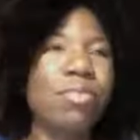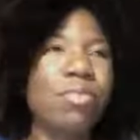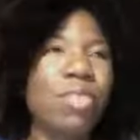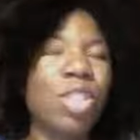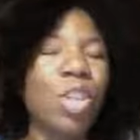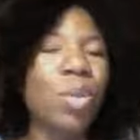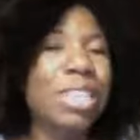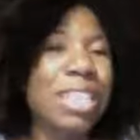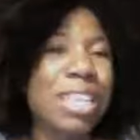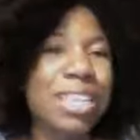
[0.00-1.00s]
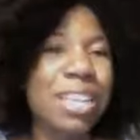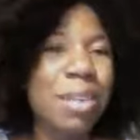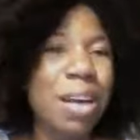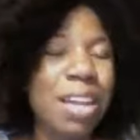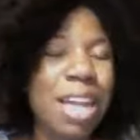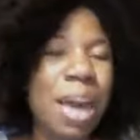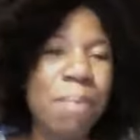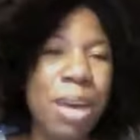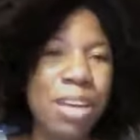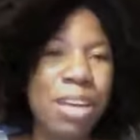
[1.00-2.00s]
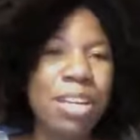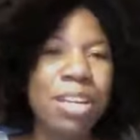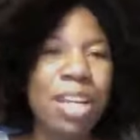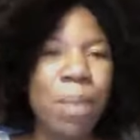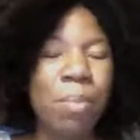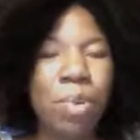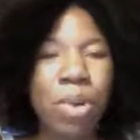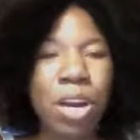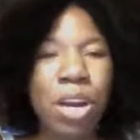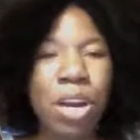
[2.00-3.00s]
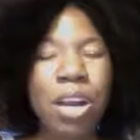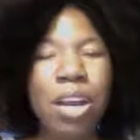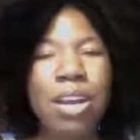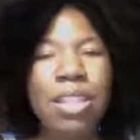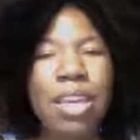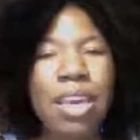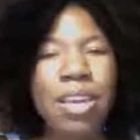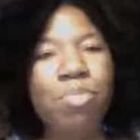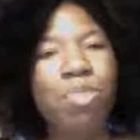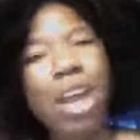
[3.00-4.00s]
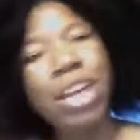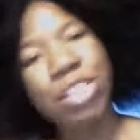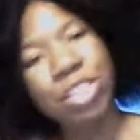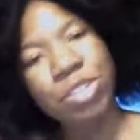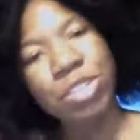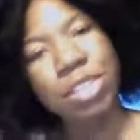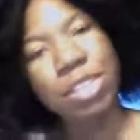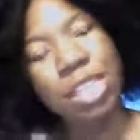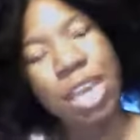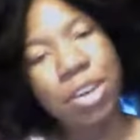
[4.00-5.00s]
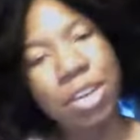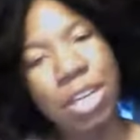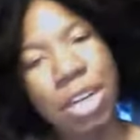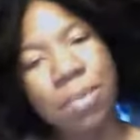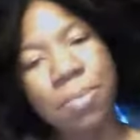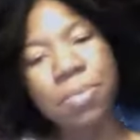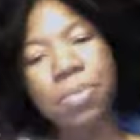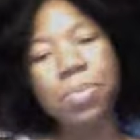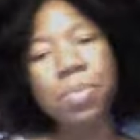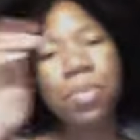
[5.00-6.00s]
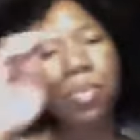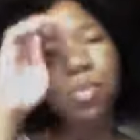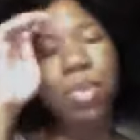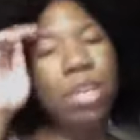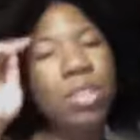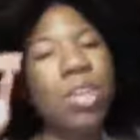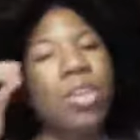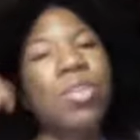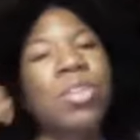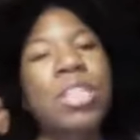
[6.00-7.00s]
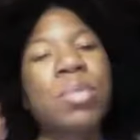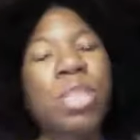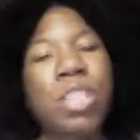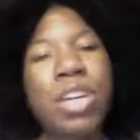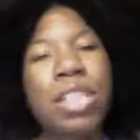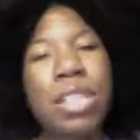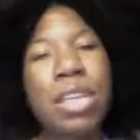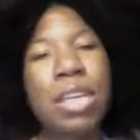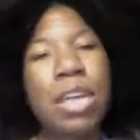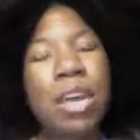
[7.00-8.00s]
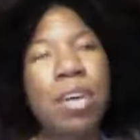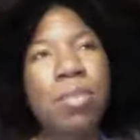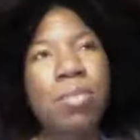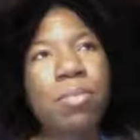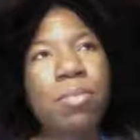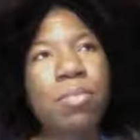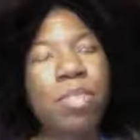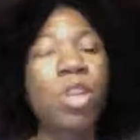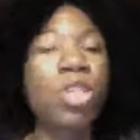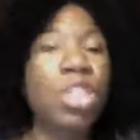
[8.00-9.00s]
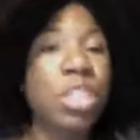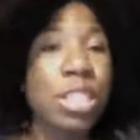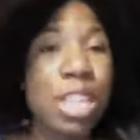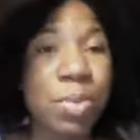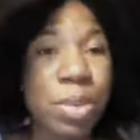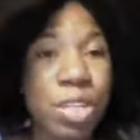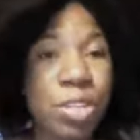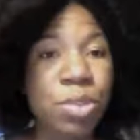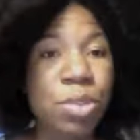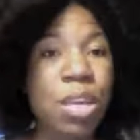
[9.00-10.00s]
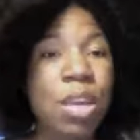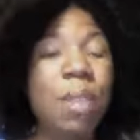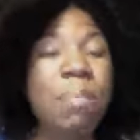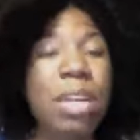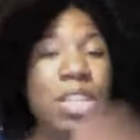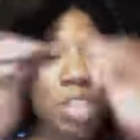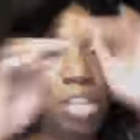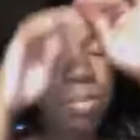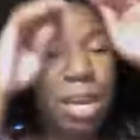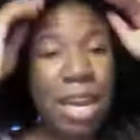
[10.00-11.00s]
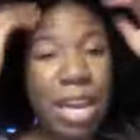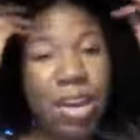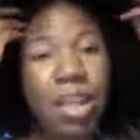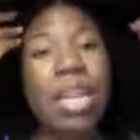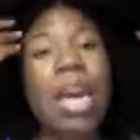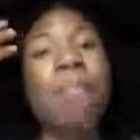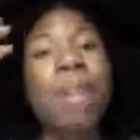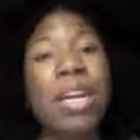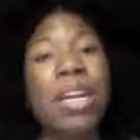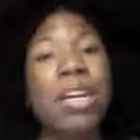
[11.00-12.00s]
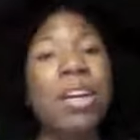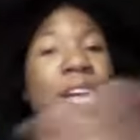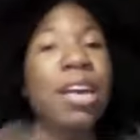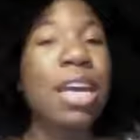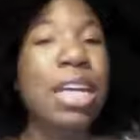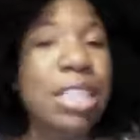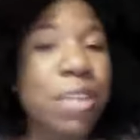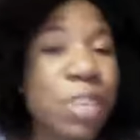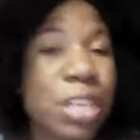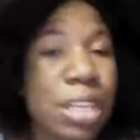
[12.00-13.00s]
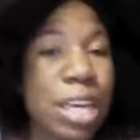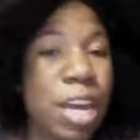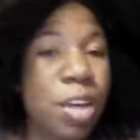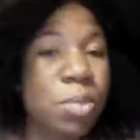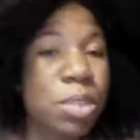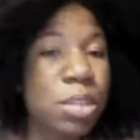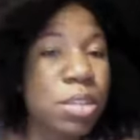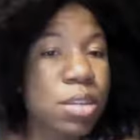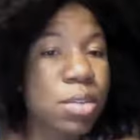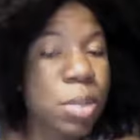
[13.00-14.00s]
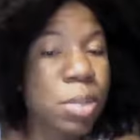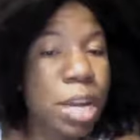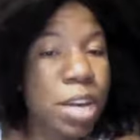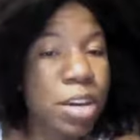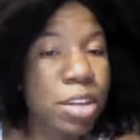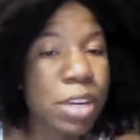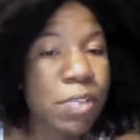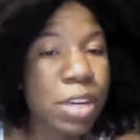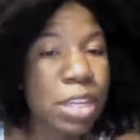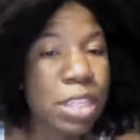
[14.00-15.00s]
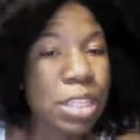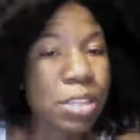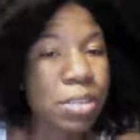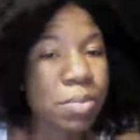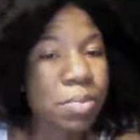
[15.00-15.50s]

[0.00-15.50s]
soaked it in a lot better and a lot more than prior to using the Sahara clay. So these moisturizing lotions that I would use penetrated my hair a lot better. It definitely helped with my curl definition.